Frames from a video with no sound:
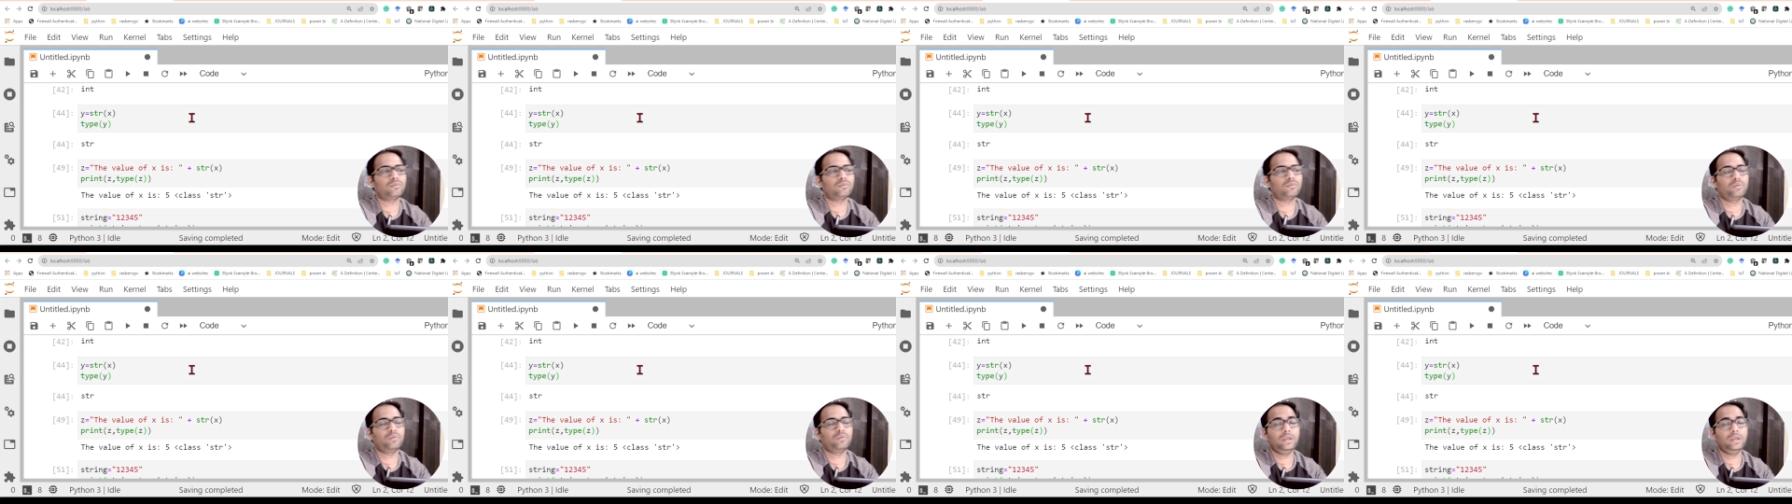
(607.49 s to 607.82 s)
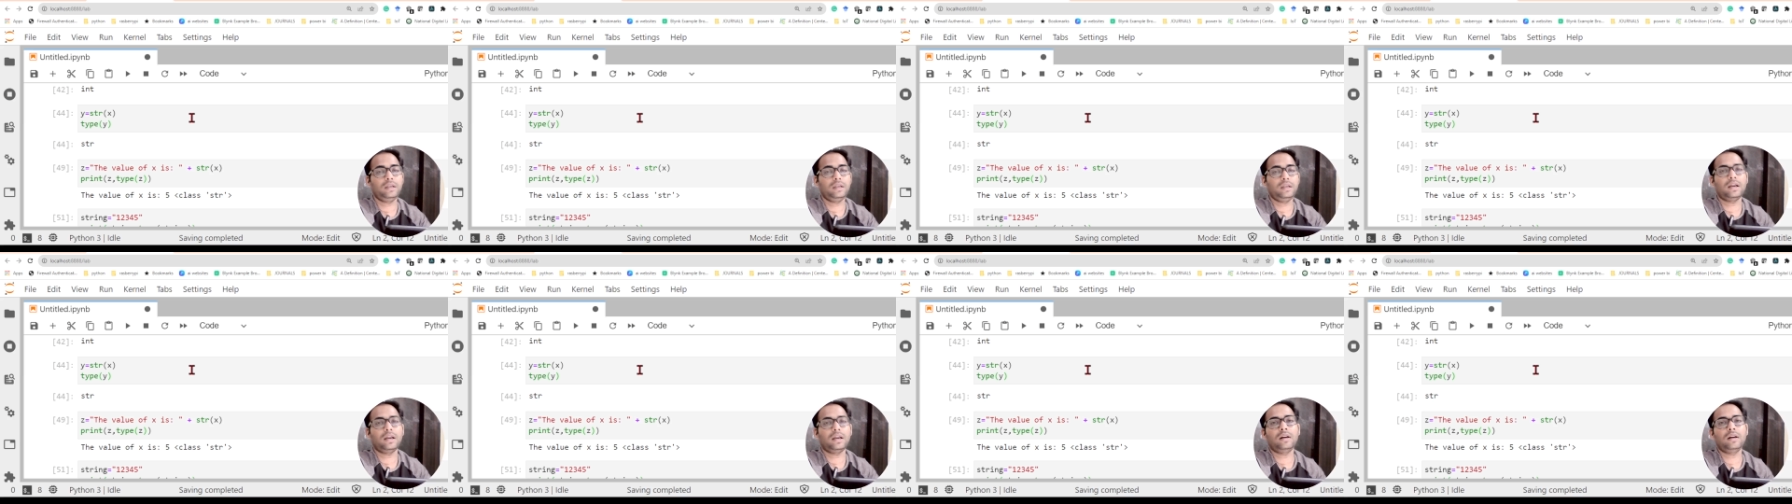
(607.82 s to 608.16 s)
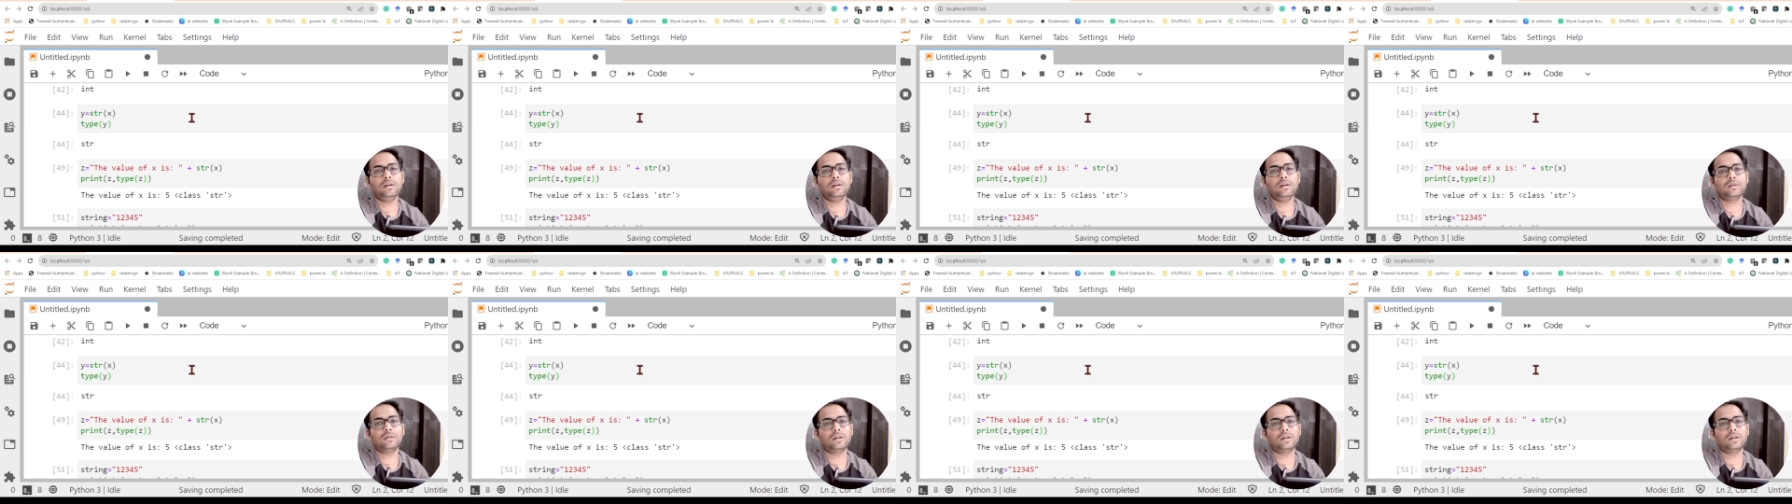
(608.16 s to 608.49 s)
we
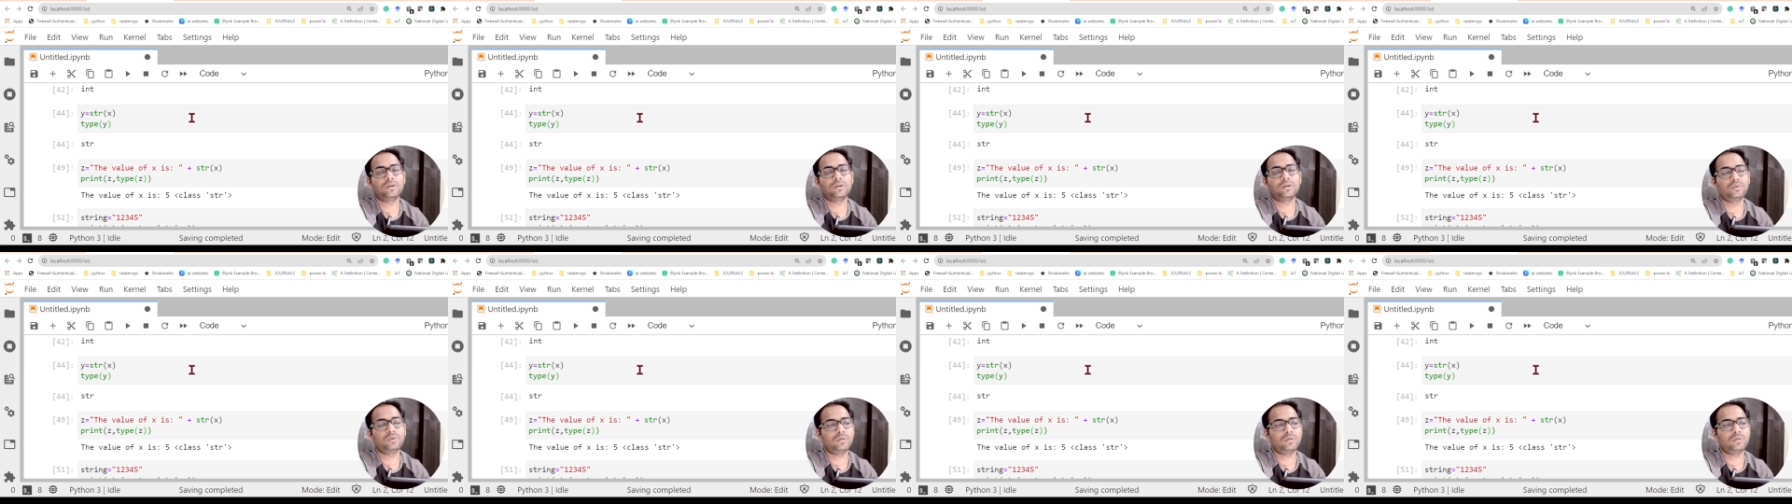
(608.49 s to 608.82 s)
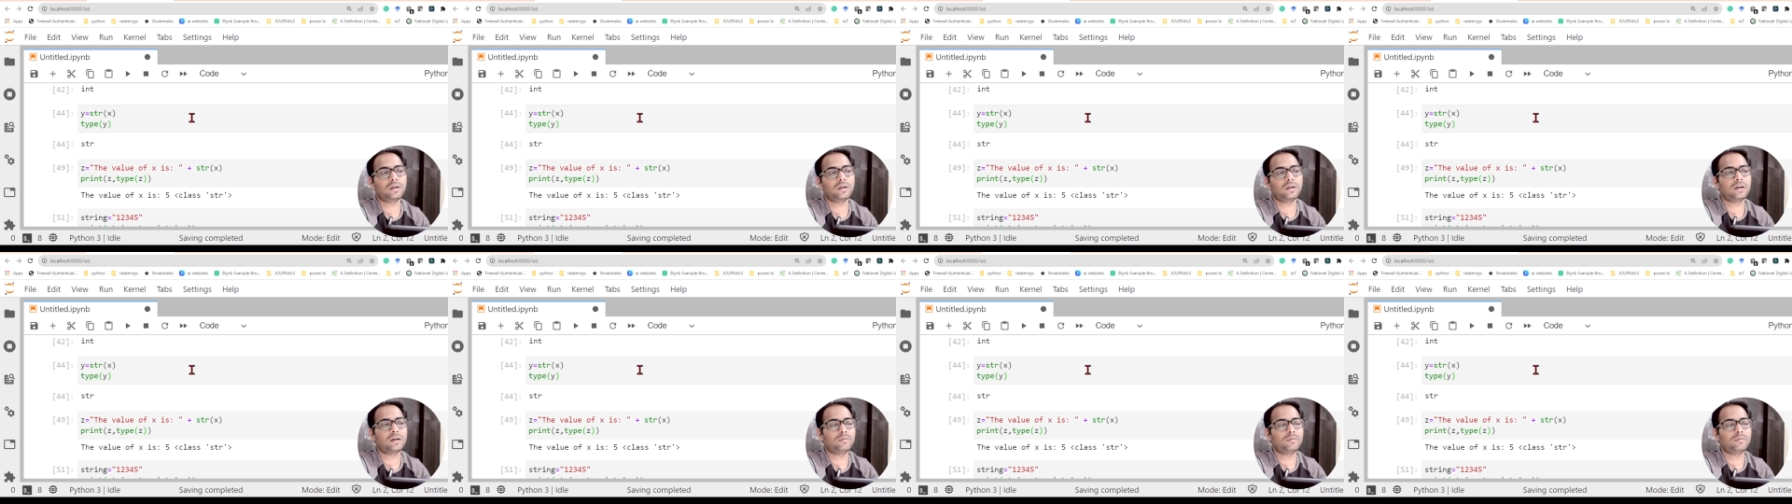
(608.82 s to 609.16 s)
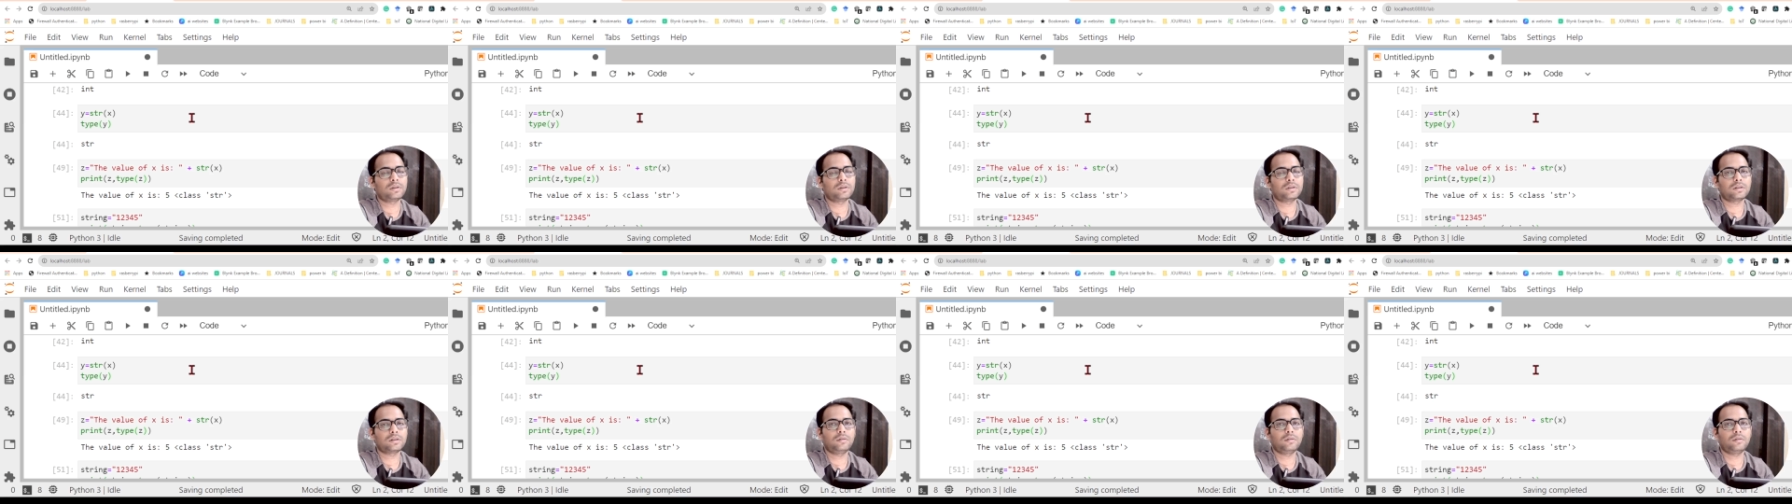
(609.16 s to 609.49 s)
can do the
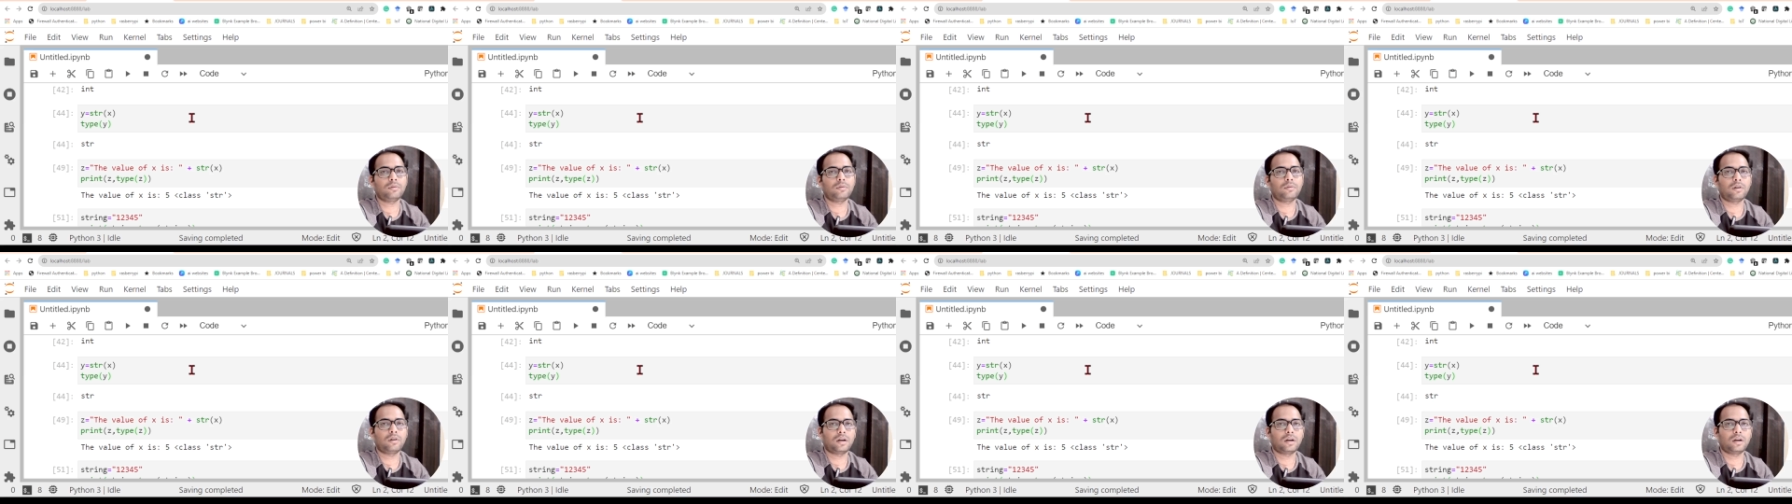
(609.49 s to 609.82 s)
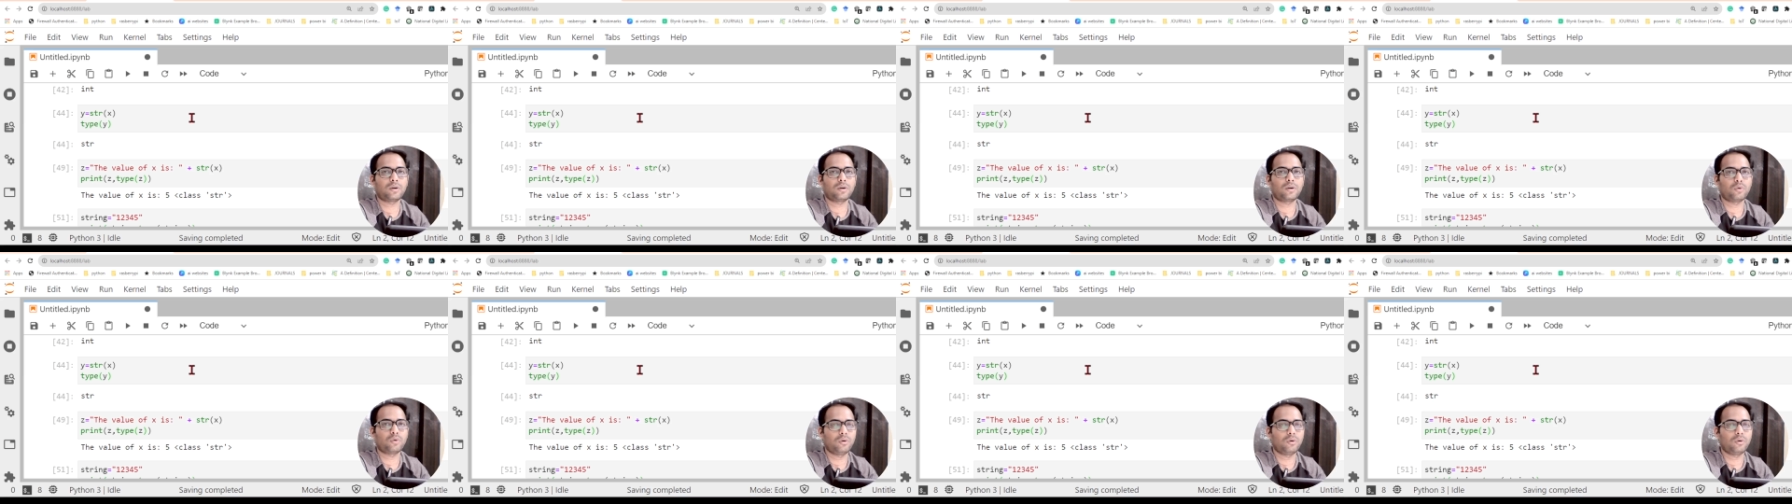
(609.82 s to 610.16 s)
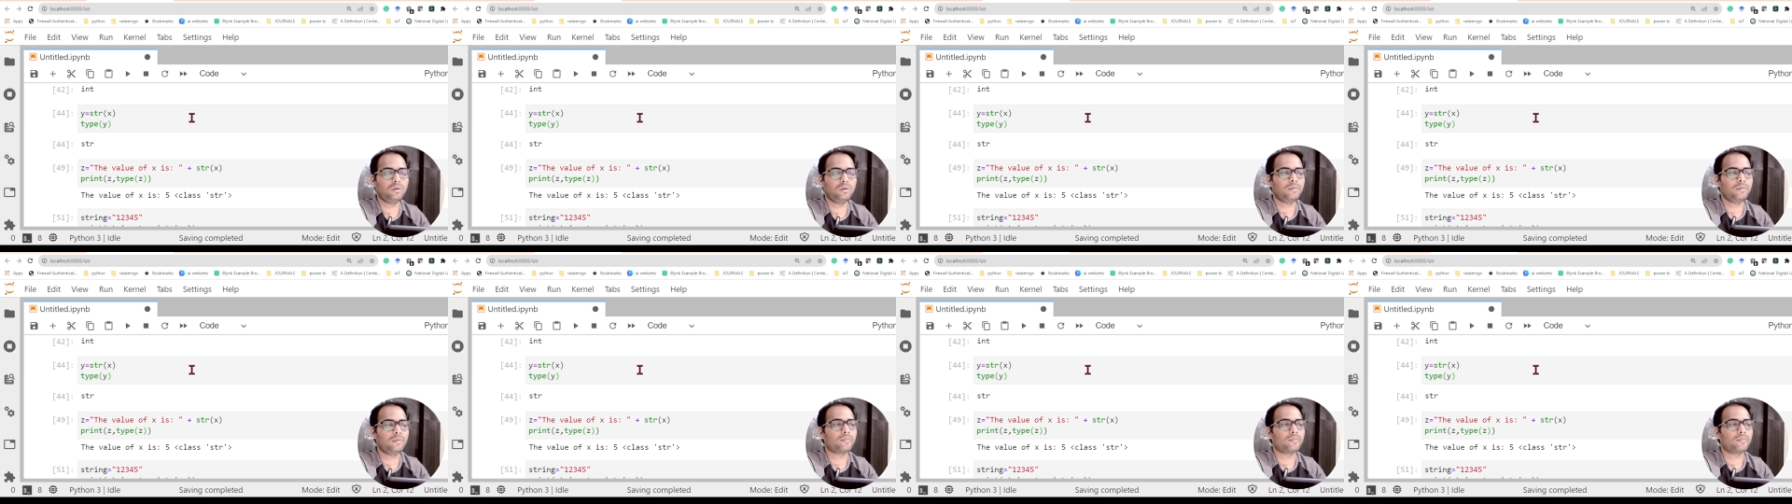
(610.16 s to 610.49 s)
conversion on our
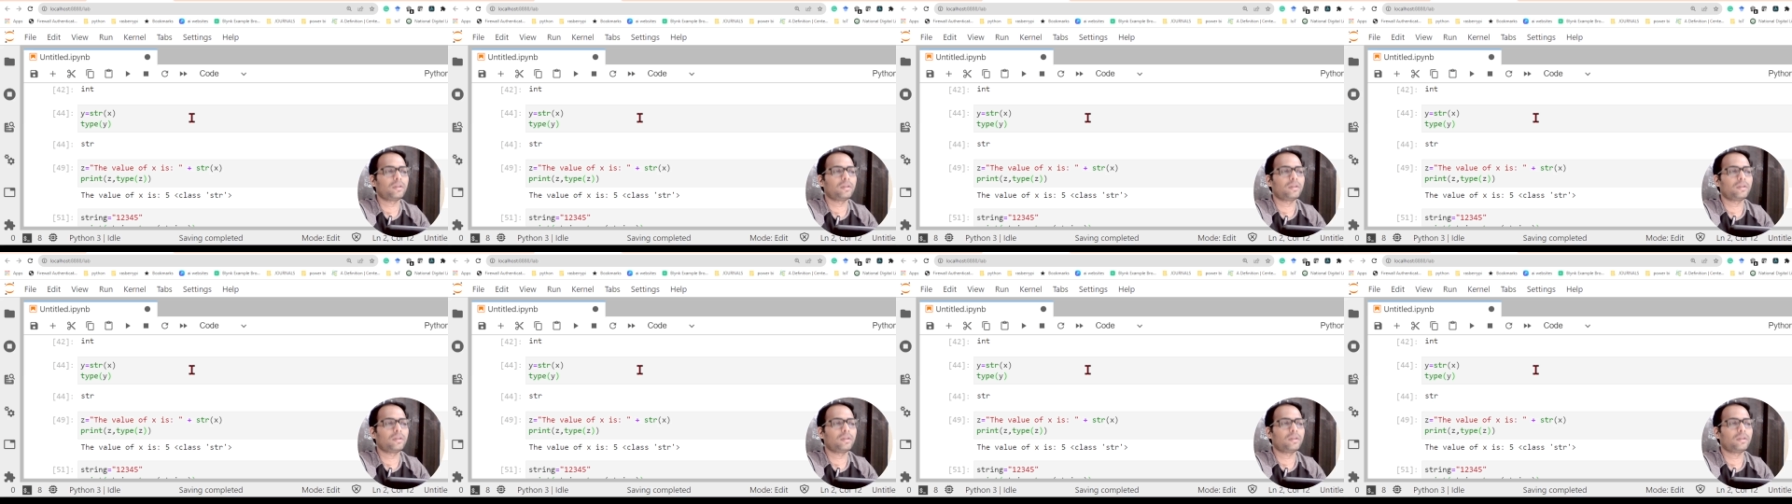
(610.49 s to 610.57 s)
own,